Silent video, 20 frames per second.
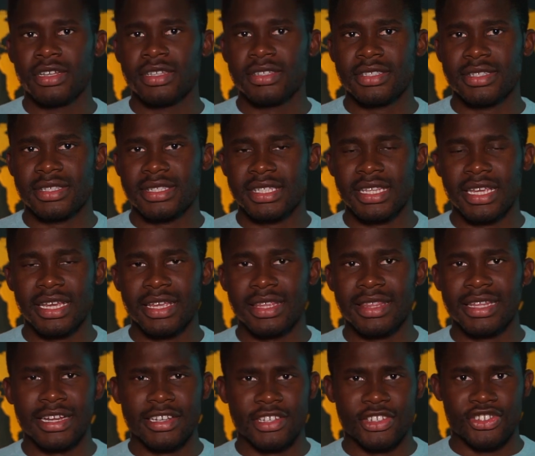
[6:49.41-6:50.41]
to say
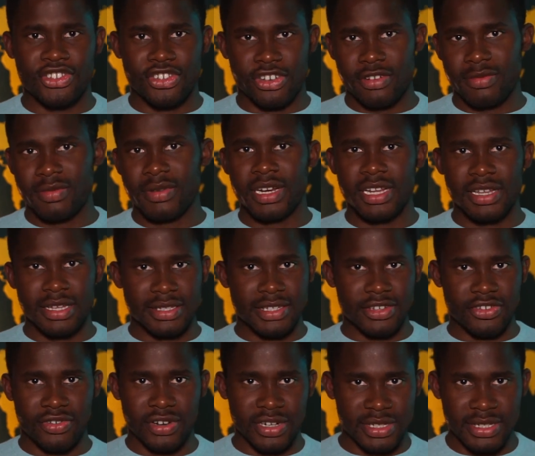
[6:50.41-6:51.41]
that Germany is
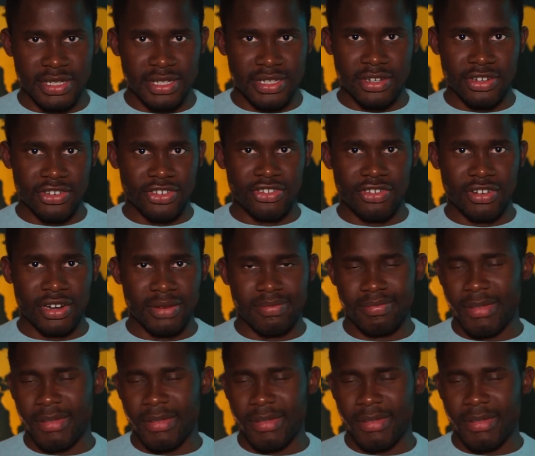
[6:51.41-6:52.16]
a racist country.